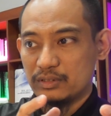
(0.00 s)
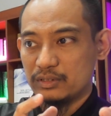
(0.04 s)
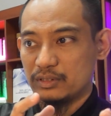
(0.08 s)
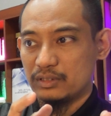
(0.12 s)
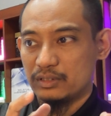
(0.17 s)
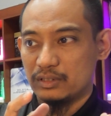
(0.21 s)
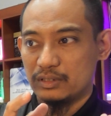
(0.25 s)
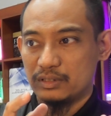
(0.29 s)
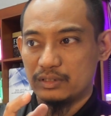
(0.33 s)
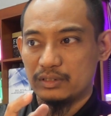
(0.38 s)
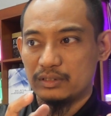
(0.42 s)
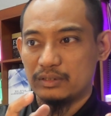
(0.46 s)

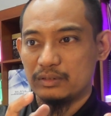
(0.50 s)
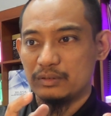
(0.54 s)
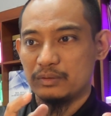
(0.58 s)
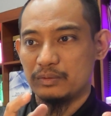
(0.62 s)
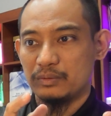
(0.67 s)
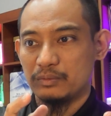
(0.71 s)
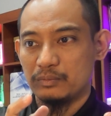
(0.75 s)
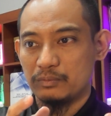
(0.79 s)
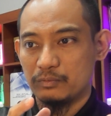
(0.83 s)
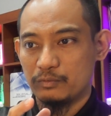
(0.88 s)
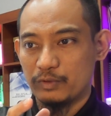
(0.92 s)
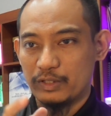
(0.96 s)

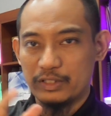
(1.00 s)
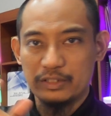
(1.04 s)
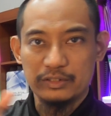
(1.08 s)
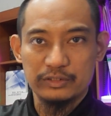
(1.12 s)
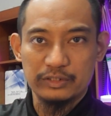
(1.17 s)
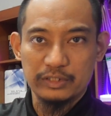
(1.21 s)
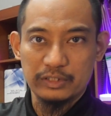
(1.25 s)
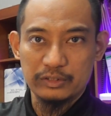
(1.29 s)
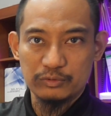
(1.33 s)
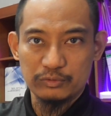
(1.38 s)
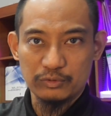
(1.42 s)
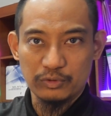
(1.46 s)
while
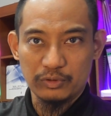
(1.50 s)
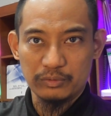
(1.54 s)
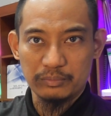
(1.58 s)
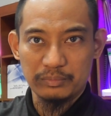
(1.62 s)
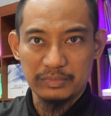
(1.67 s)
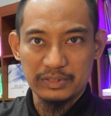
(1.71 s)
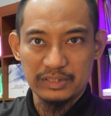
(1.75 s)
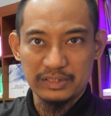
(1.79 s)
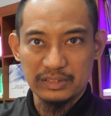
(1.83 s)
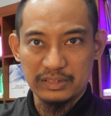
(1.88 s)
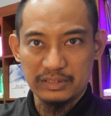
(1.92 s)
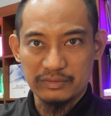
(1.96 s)
they do not
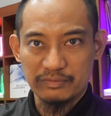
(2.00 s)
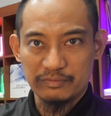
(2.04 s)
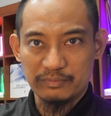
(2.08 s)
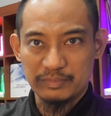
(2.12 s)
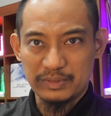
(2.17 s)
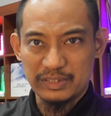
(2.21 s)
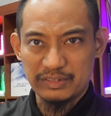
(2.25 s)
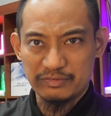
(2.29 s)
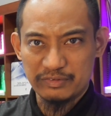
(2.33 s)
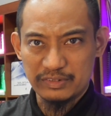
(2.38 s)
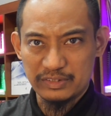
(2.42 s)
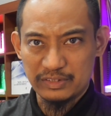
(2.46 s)

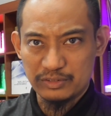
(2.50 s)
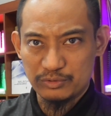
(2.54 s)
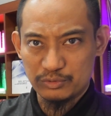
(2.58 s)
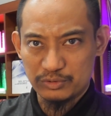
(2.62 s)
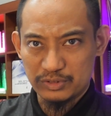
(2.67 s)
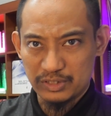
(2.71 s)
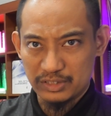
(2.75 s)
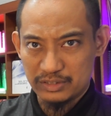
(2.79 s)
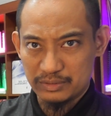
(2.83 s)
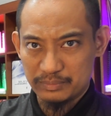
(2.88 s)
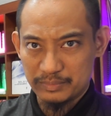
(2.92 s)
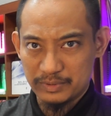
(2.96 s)
believe in New
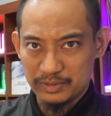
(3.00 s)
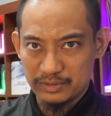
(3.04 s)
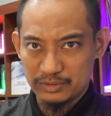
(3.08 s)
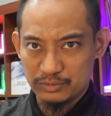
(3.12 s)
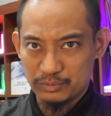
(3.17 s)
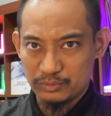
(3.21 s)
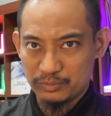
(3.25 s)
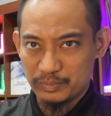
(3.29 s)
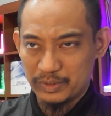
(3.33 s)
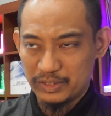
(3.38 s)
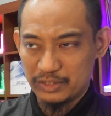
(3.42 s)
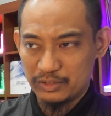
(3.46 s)
Testament
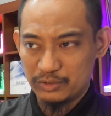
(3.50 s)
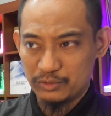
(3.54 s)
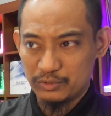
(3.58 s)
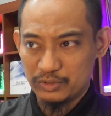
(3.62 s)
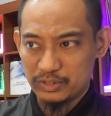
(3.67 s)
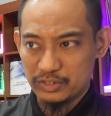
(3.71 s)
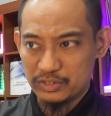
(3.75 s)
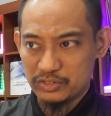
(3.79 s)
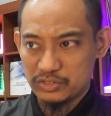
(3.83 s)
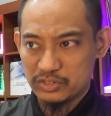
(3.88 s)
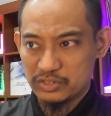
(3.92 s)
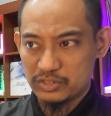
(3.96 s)
to my
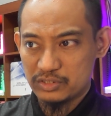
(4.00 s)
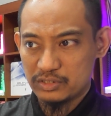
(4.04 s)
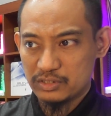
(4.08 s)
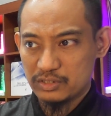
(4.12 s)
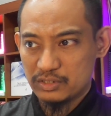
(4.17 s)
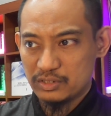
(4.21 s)
knowledge,